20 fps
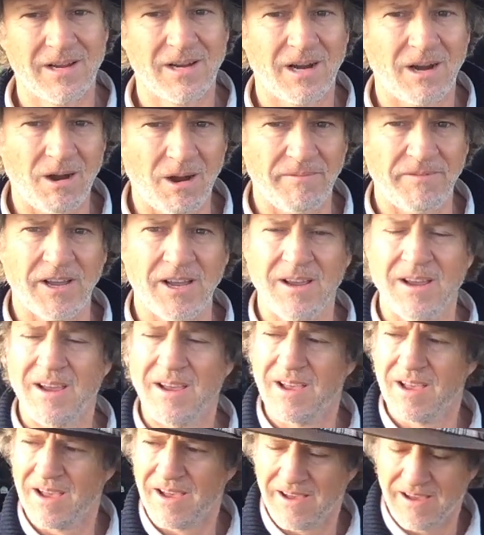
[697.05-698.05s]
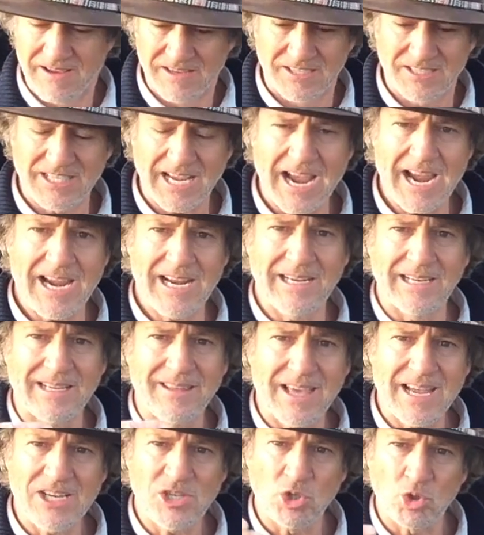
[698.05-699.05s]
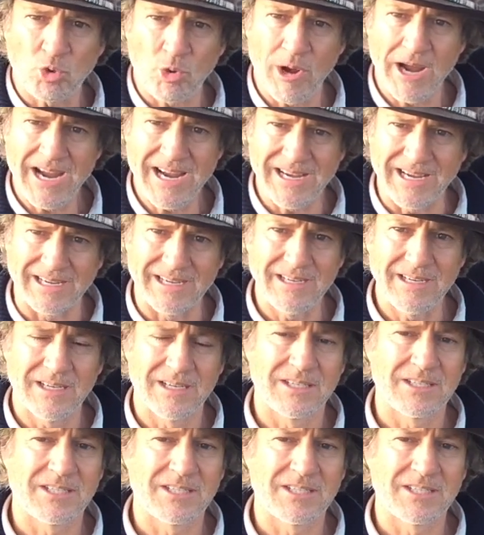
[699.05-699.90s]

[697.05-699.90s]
However, sadly, that trend